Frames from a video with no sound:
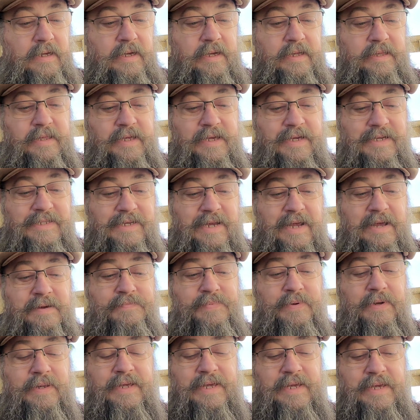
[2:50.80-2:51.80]
And the
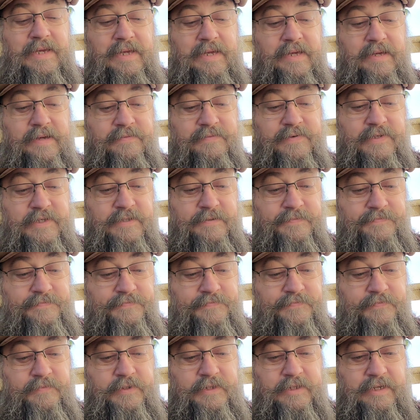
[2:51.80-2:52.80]
example he gives,
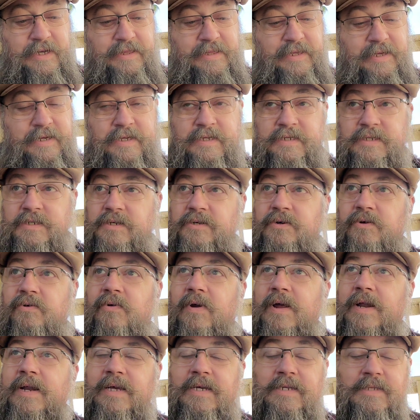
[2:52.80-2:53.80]
which I think is a
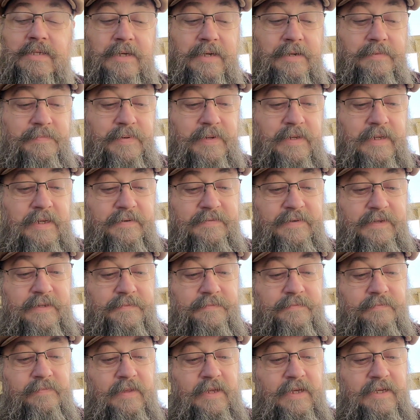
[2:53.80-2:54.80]
great example of it,
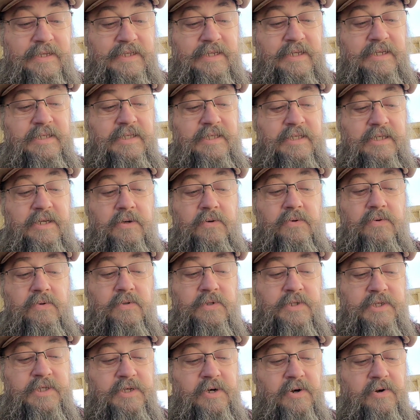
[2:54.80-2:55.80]
since
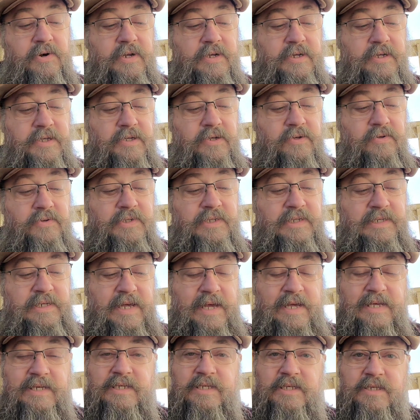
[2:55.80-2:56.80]
schools started to use
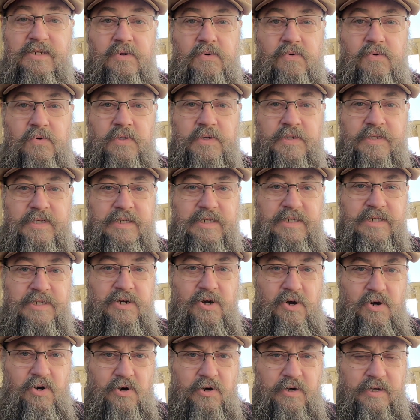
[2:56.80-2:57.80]
test scores as
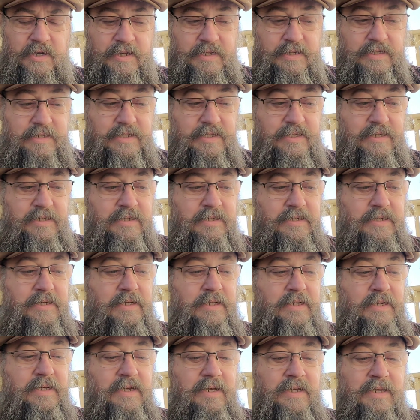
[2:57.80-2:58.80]
targets,
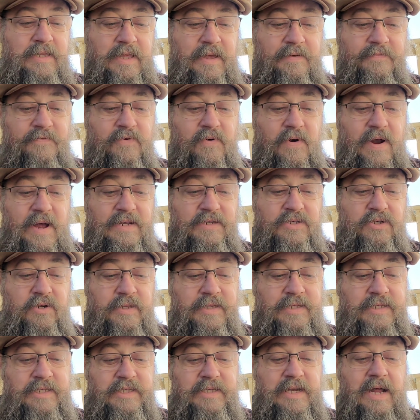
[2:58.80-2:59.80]
they've
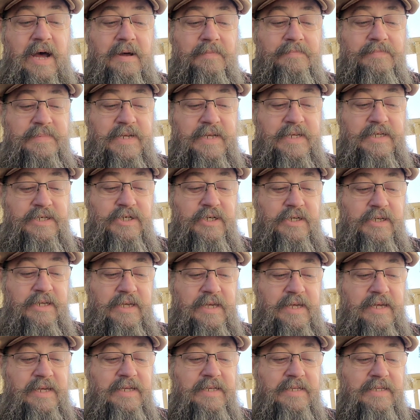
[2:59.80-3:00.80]
gradually stopped teaching
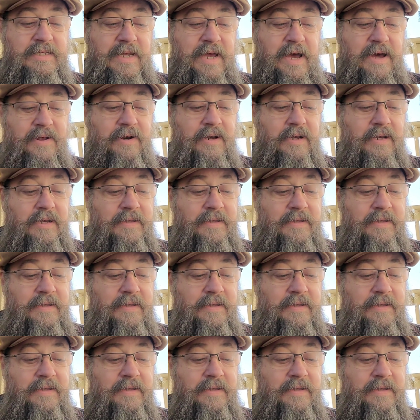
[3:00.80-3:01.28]
kids how to